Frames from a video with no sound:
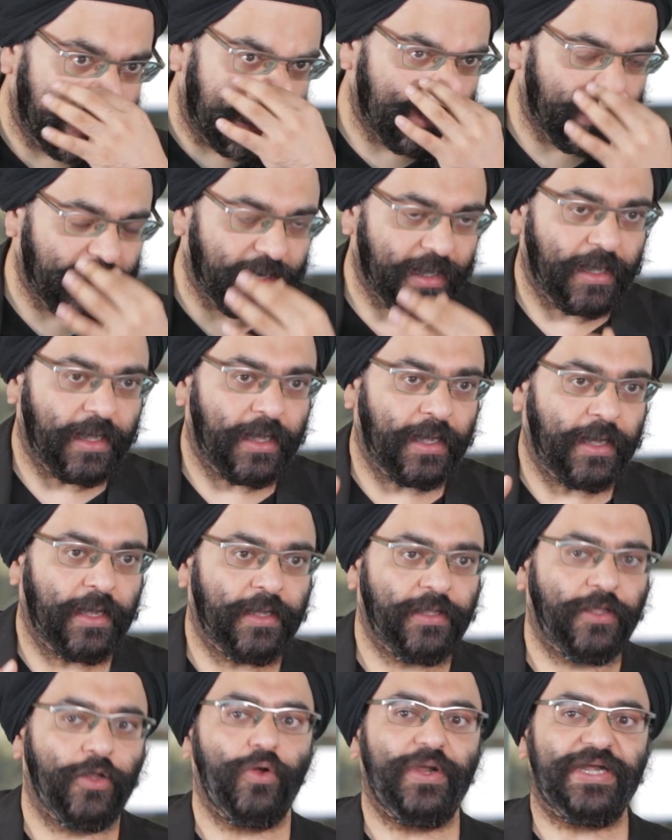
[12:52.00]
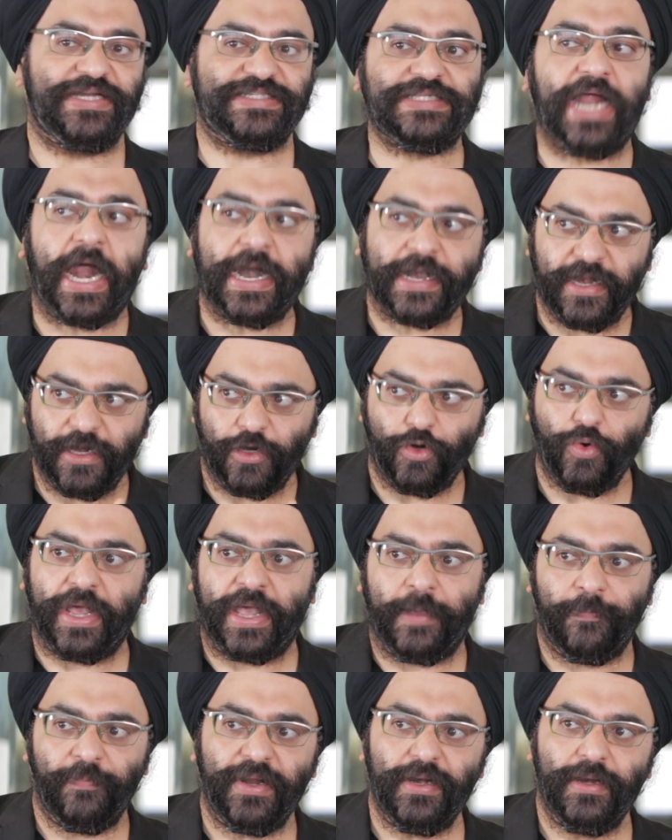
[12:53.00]
and it's starting to
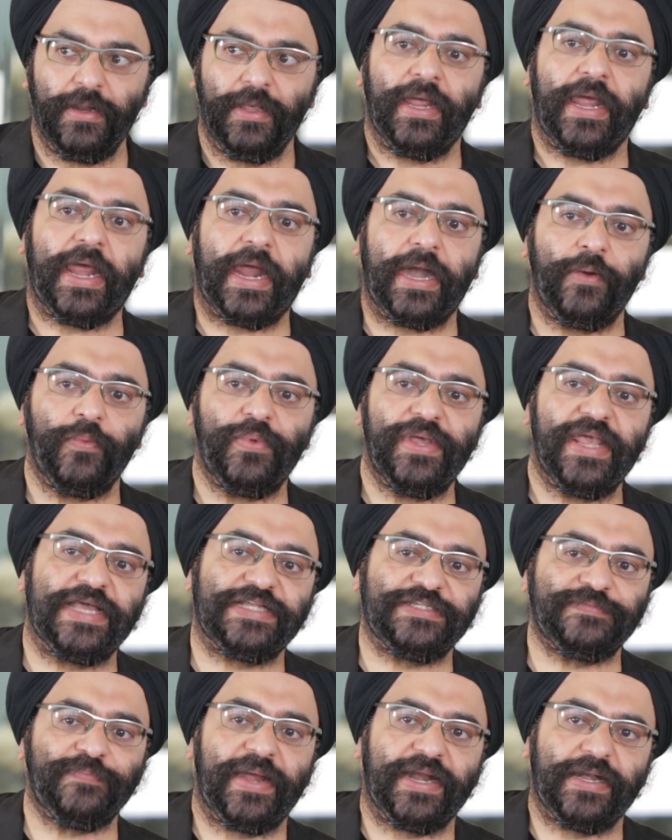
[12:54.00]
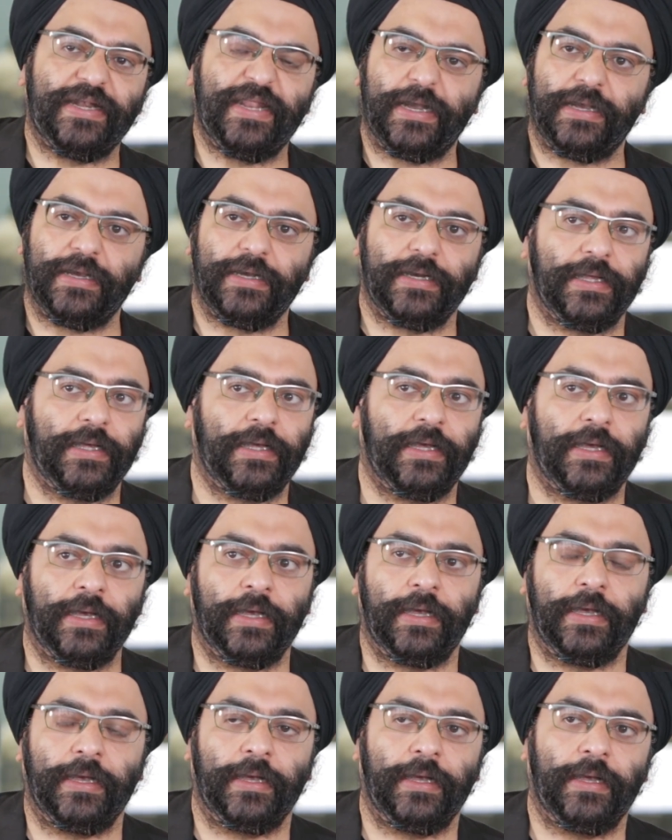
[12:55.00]
happen. And we expect that
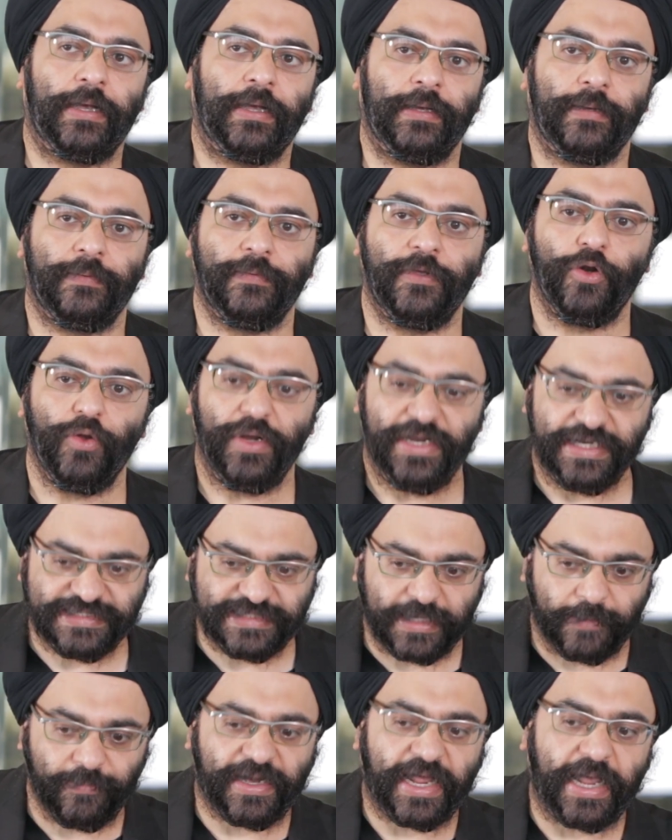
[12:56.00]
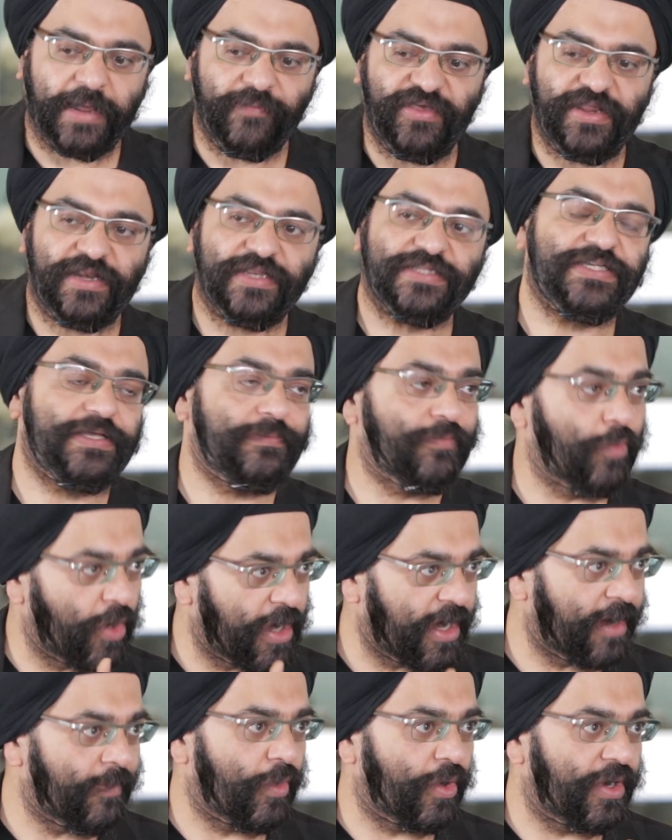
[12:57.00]
in some time we'll see
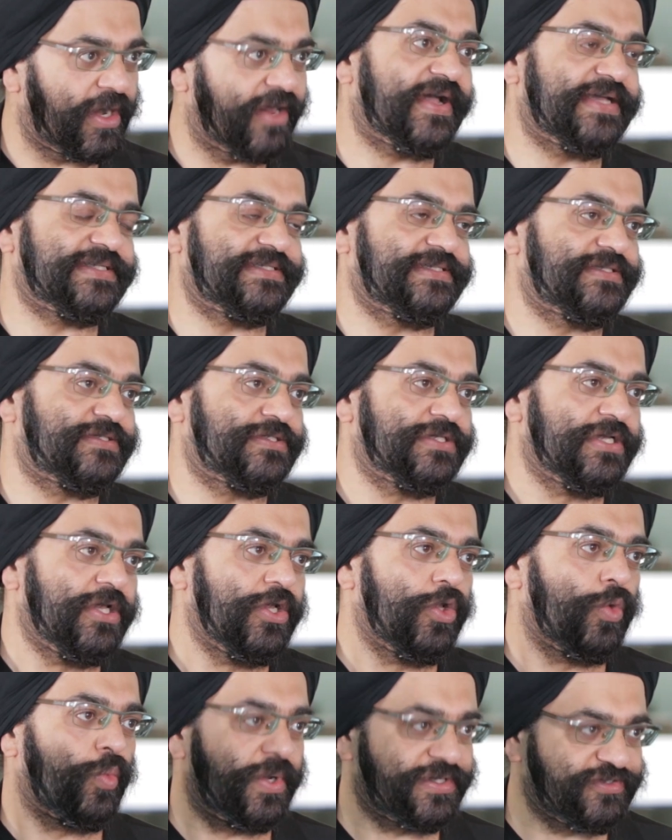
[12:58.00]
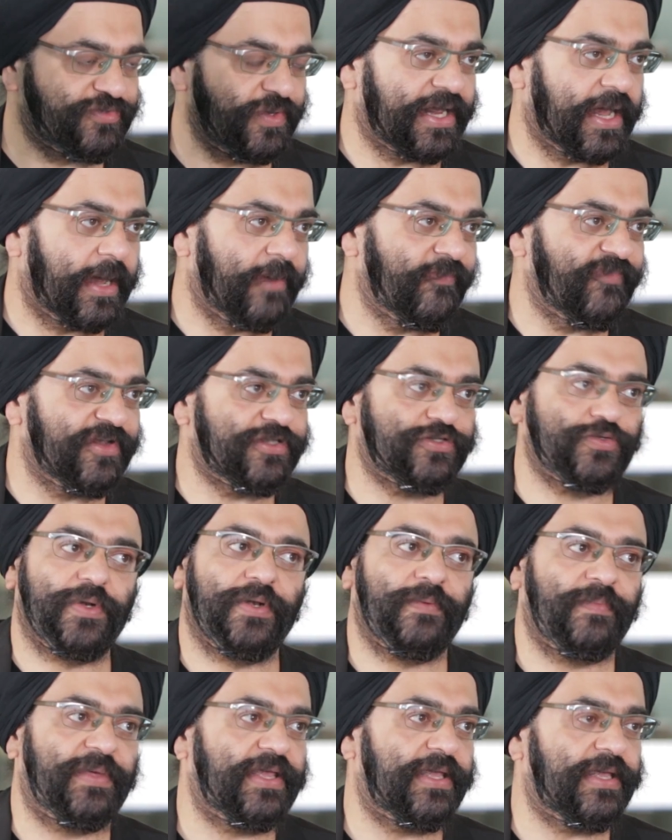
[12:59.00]
more and more devices which will come, which
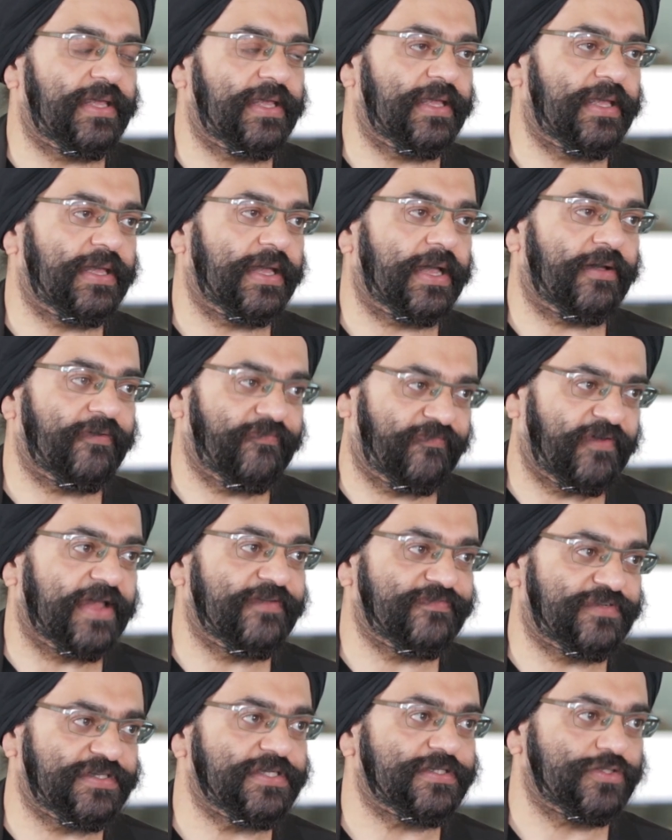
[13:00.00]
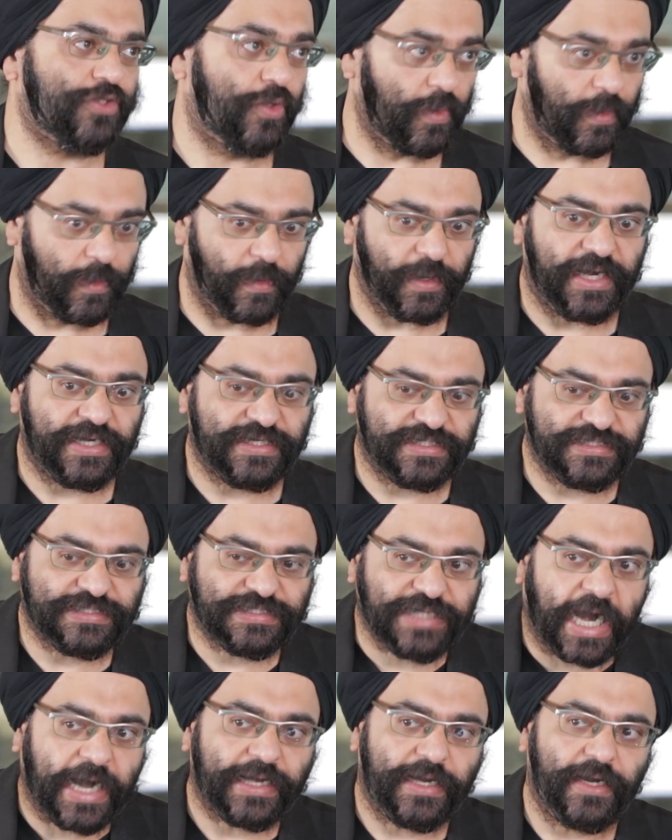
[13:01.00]
will be 5G. So it
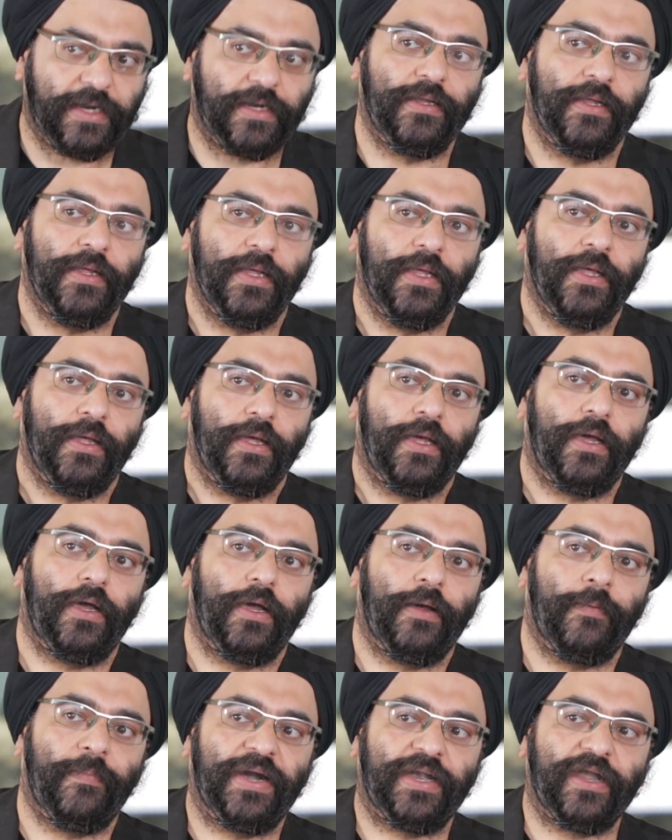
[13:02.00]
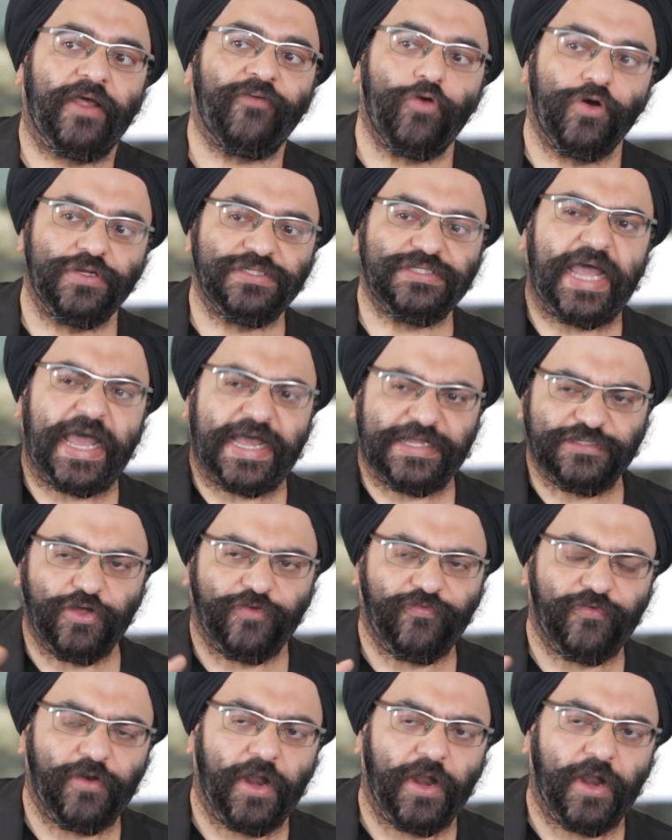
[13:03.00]
started, but of course, as of